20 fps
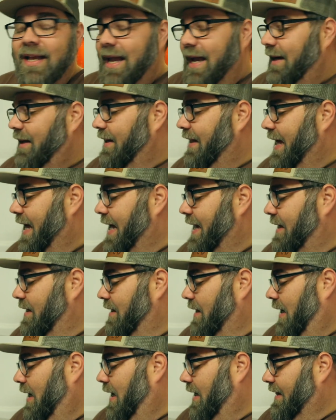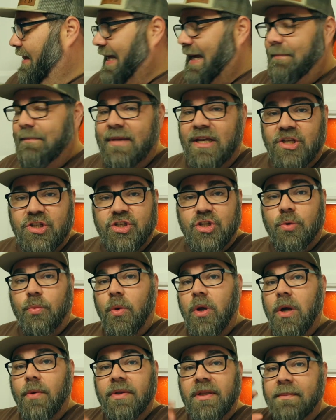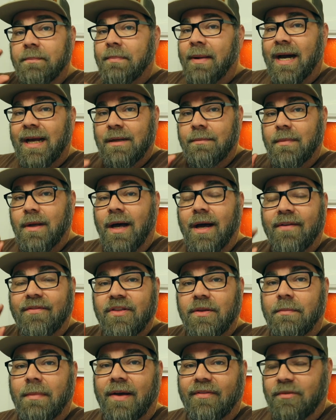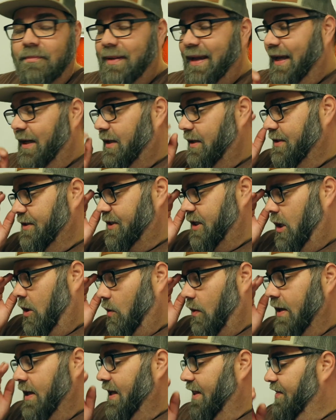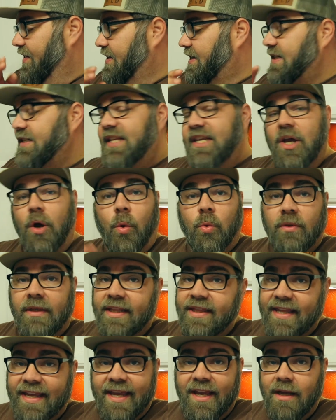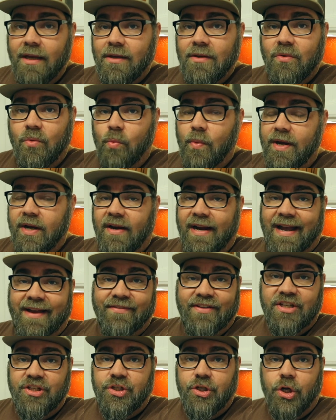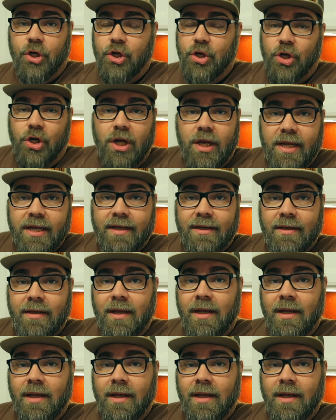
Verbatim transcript: And then uh, that mixture will go in the bottom of the muffin pan. So this is the only thing we are having to cook.